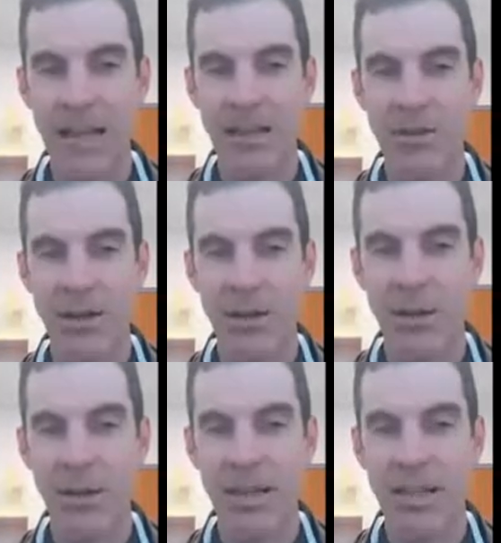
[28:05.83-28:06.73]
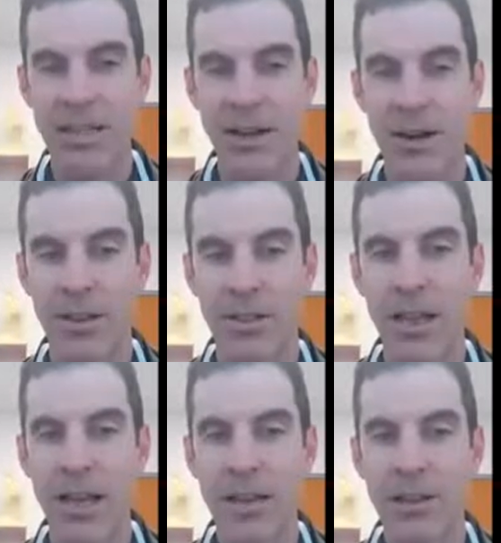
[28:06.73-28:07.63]
and you do a couple ACRs
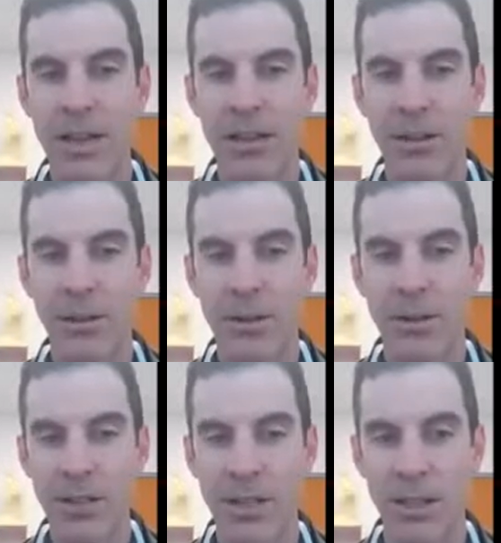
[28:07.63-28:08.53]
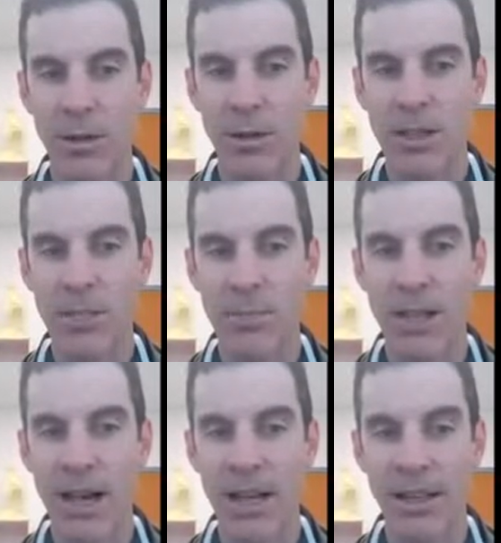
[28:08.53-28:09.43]
and you get the lordosis close to
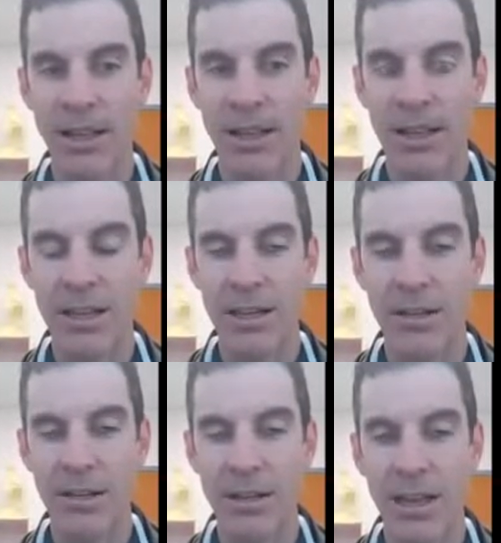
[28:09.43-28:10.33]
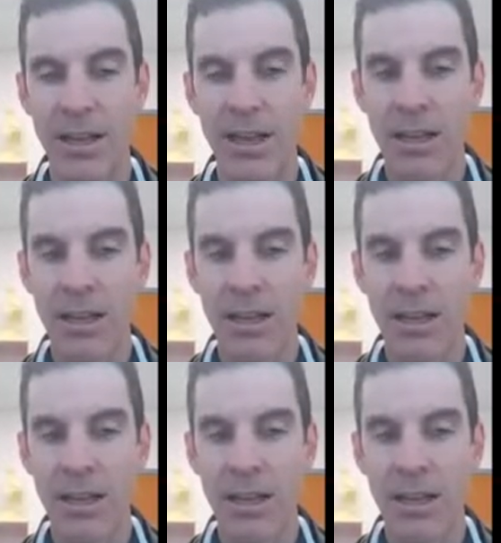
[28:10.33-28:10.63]
PI and you think you did a good thing.